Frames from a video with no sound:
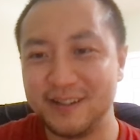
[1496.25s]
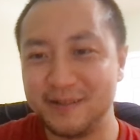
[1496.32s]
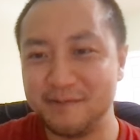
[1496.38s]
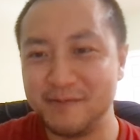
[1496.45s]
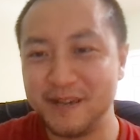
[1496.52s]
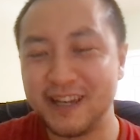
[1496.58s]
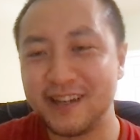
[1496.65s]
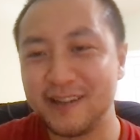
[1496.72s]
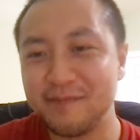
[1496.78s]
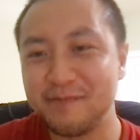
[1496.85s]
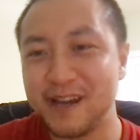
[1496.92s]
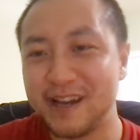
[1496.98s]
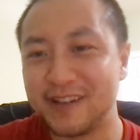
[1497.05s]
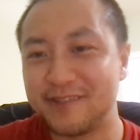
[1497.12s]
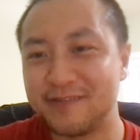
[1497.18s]
make an
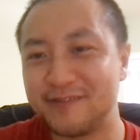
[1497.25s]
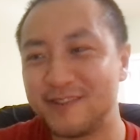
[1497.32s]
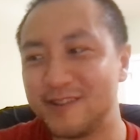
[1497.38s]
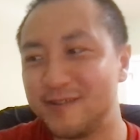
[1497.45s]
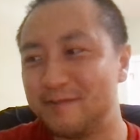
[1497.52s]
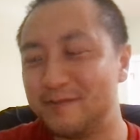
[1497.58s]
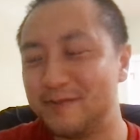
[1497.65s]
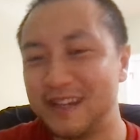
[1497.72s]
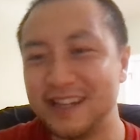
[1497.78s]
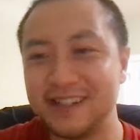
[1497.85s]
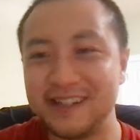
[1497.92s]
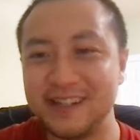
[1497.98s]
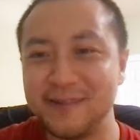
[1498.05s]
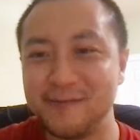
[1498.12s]
impact from at day